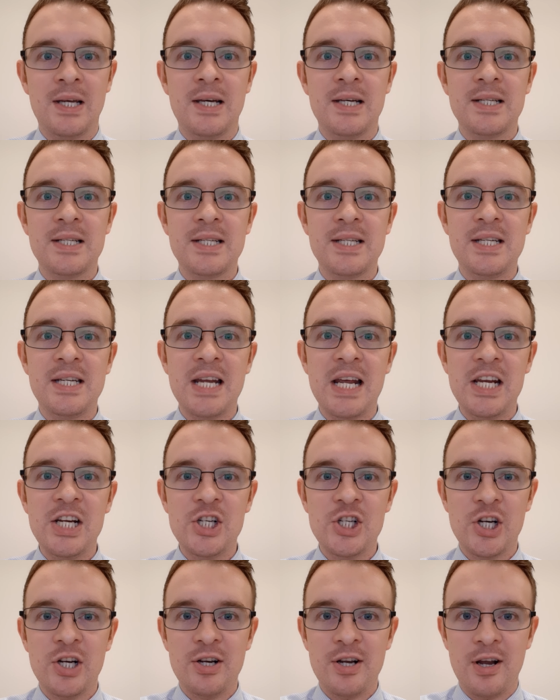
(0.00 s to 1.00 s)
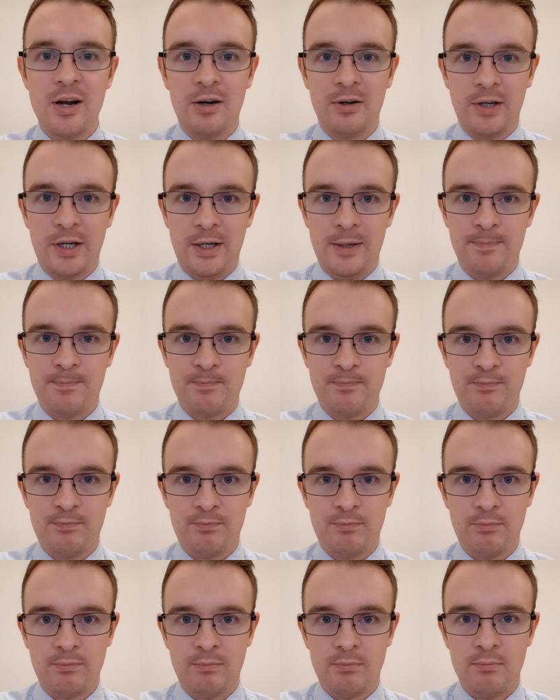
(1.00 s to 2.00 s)
Stationery
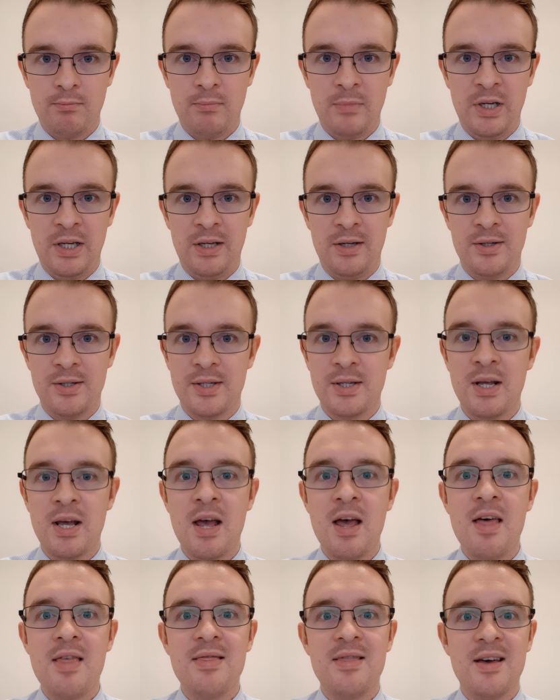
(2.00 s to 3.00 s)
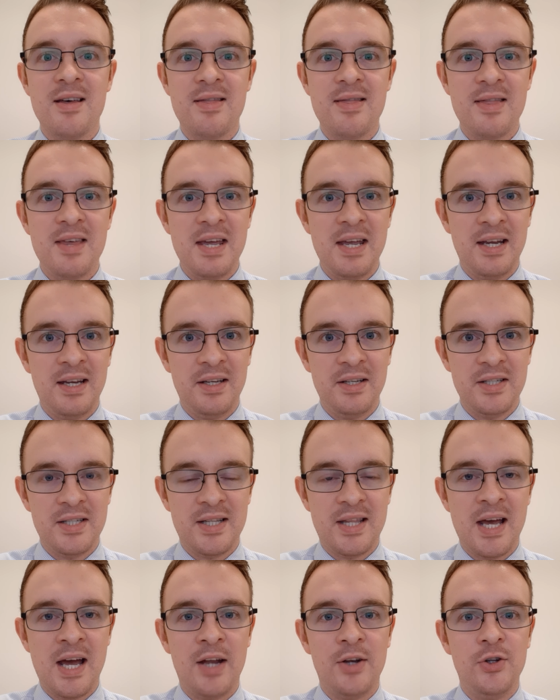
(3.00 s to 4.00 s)
means the things
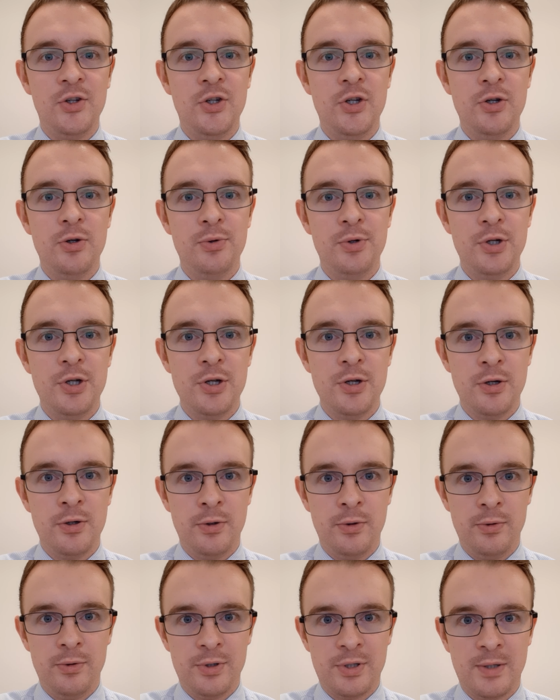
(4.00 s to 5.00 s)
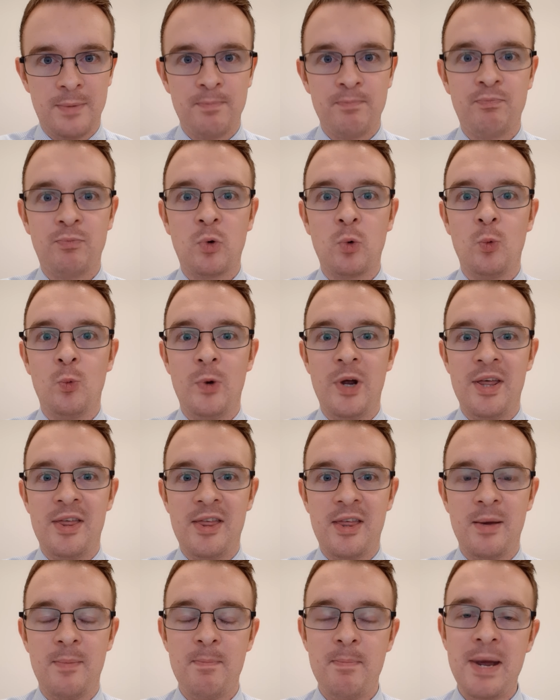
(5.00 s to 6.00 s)
that you use
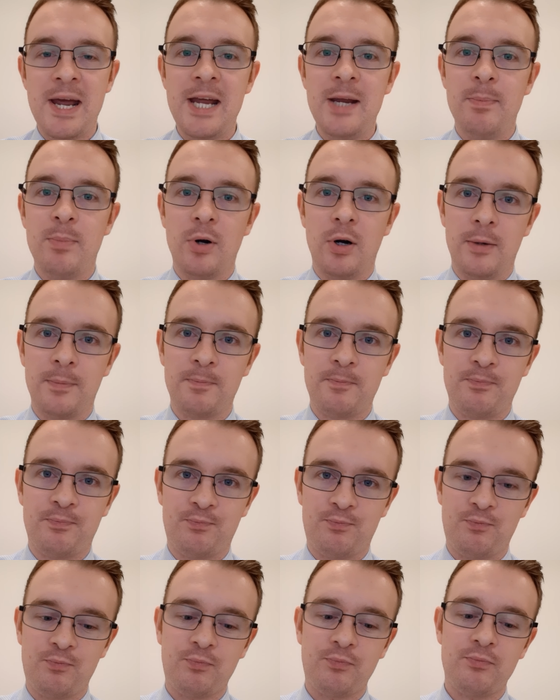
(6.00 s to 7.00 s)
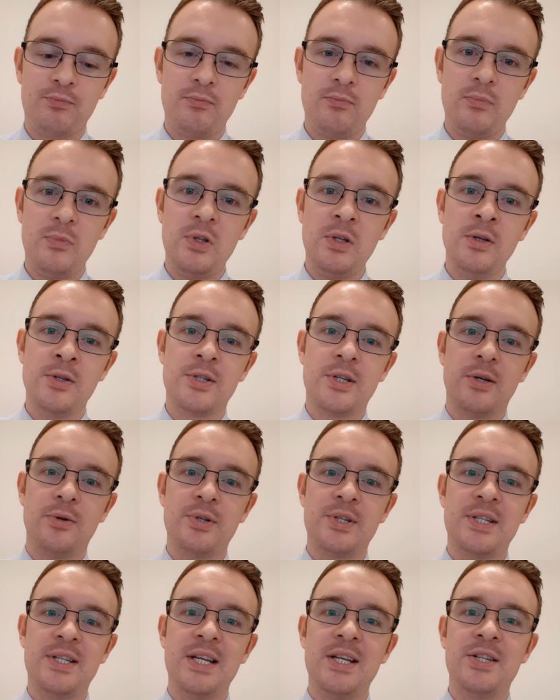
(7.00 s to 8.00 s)
with paper. So
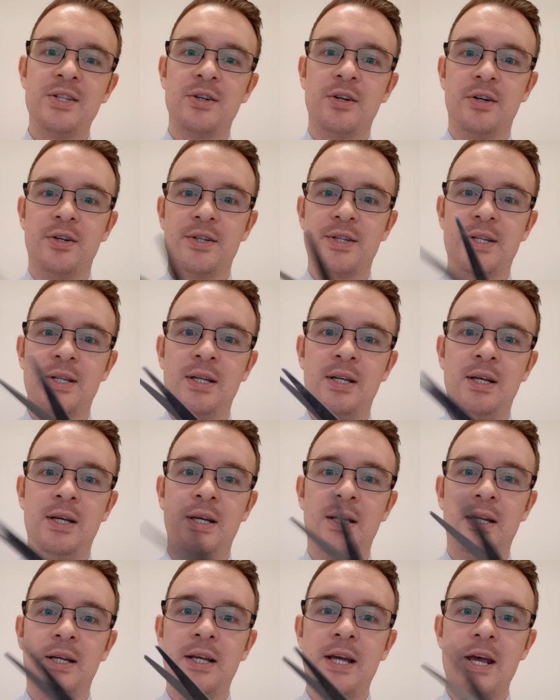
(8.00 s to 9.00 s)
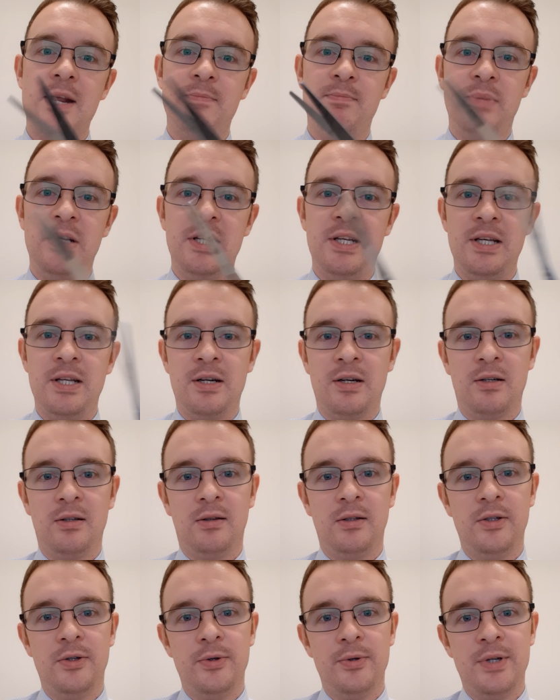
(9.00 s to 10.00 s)
scissors can be
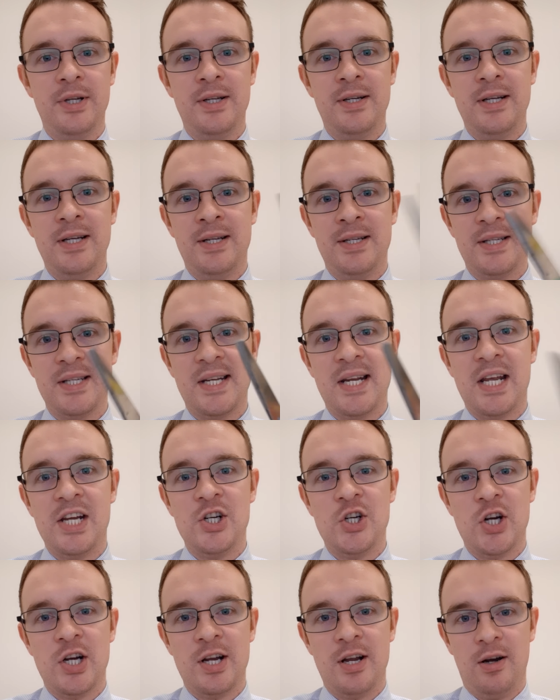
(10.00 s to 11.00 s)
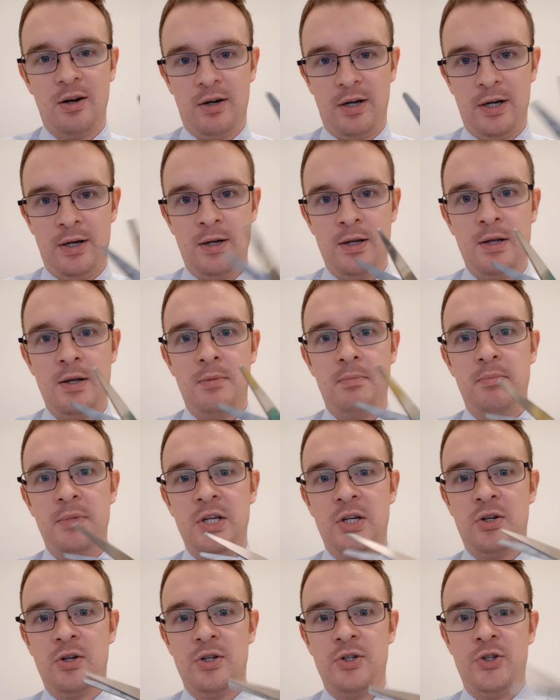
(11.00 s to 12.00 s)
included in stationery
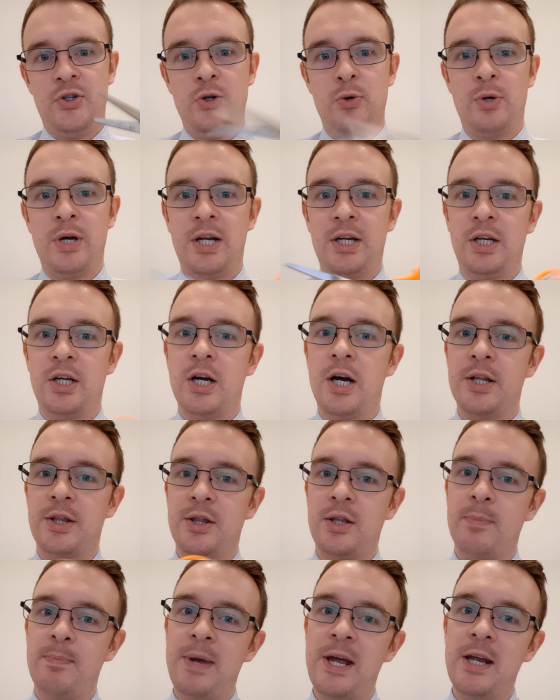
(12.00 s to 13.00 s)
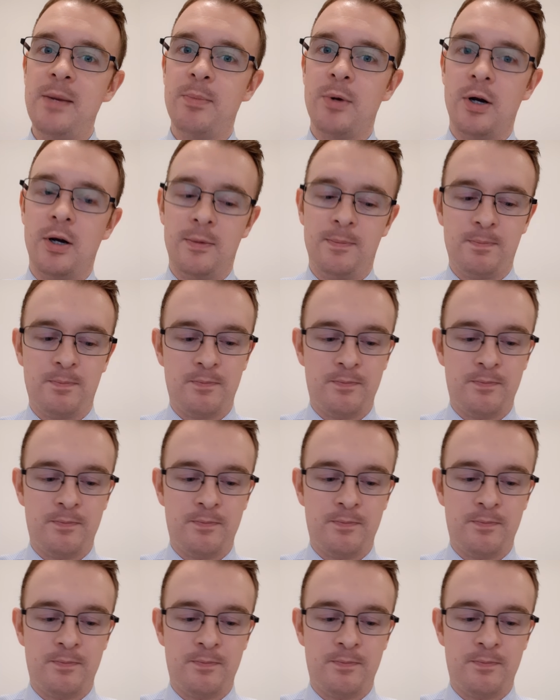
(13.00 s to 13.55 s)
because you can cut the paper.